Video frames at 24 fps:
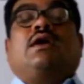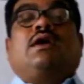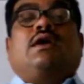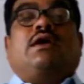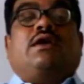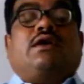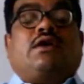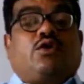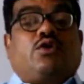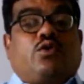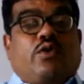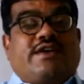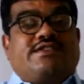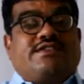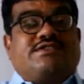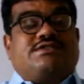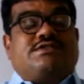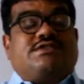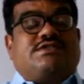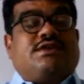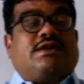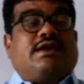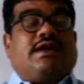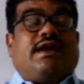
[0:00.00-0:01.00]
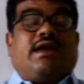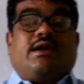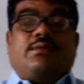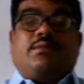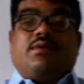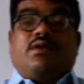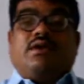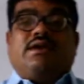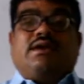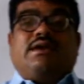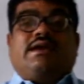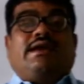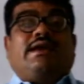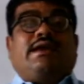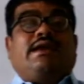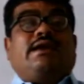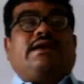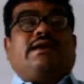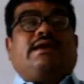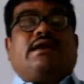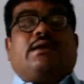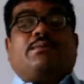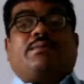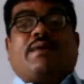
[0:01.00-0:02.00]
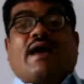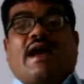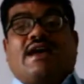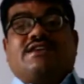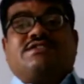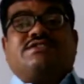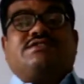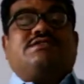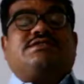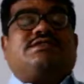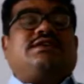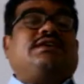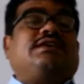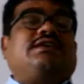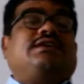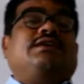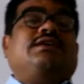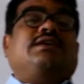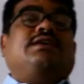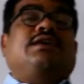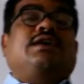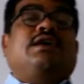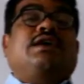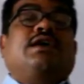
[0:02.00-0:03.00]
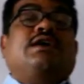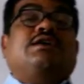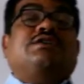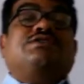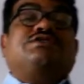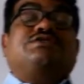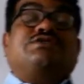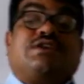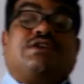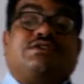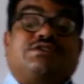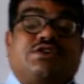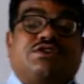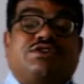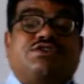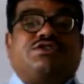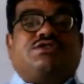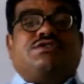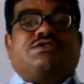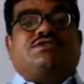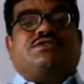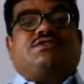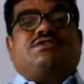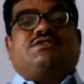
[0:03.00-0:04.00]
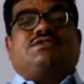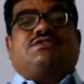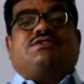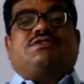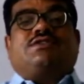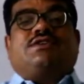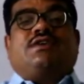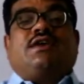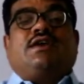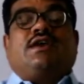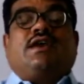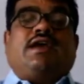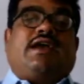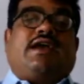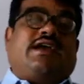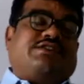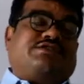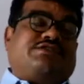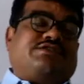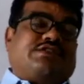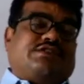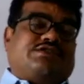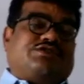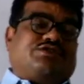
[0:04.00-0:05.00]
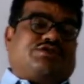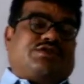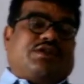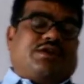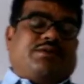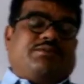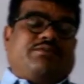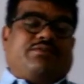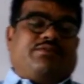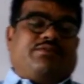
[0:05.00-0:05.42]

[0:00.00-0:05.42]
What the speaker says: request, ability, capacity, suggestions, etc.